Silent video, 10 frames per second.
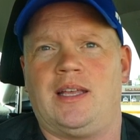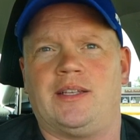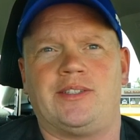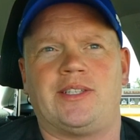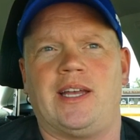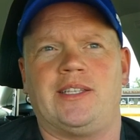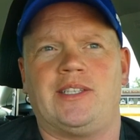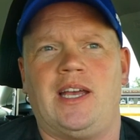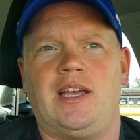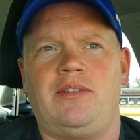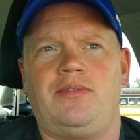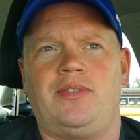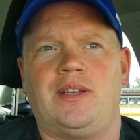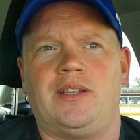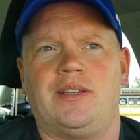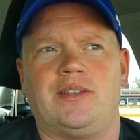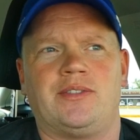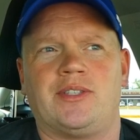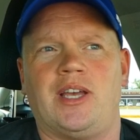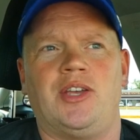stay safe,
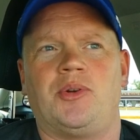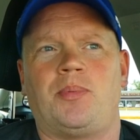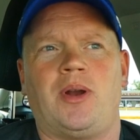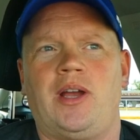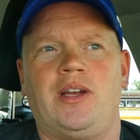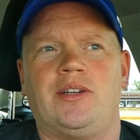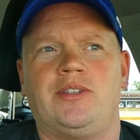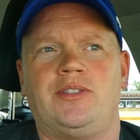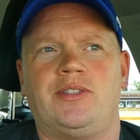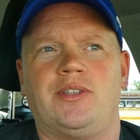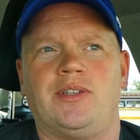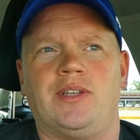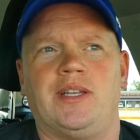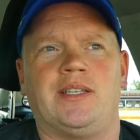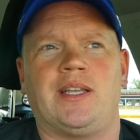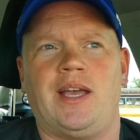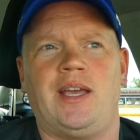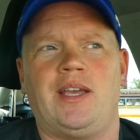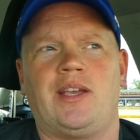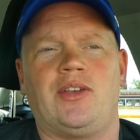say your prayers, and
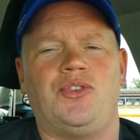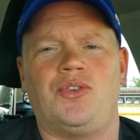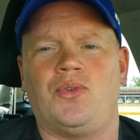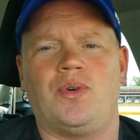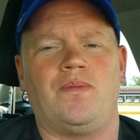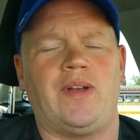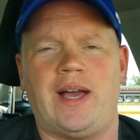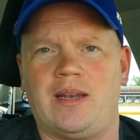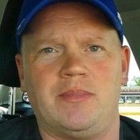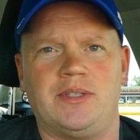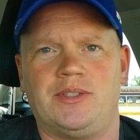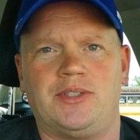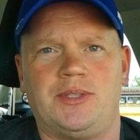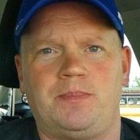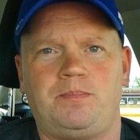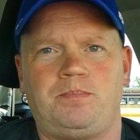take your vitamins,